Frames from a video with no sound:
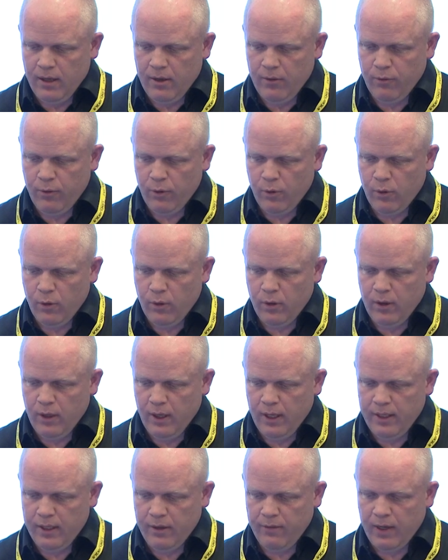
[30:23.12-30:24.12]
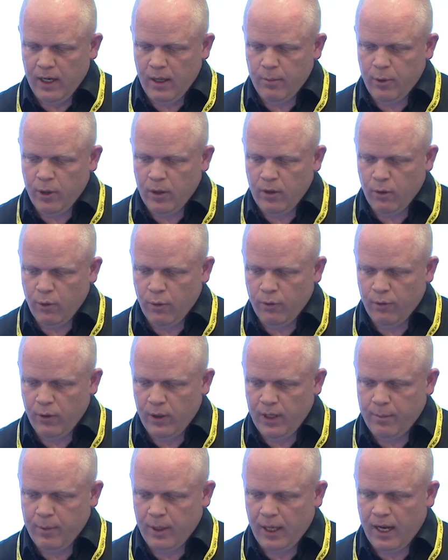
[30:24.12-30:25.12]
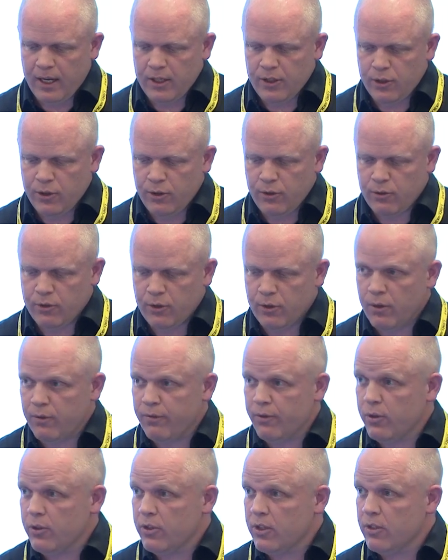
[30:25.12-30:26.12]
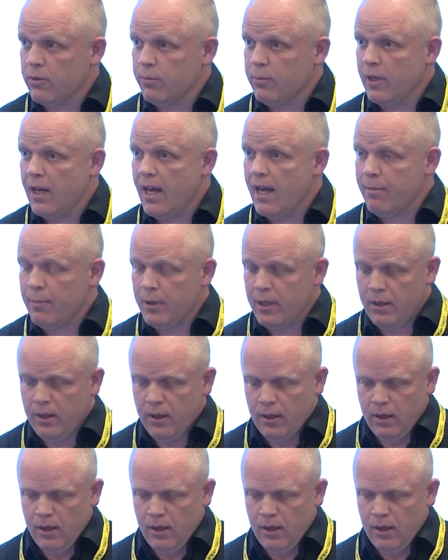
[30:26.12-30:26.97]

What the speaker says: for a developer or for an application user or for a system admin.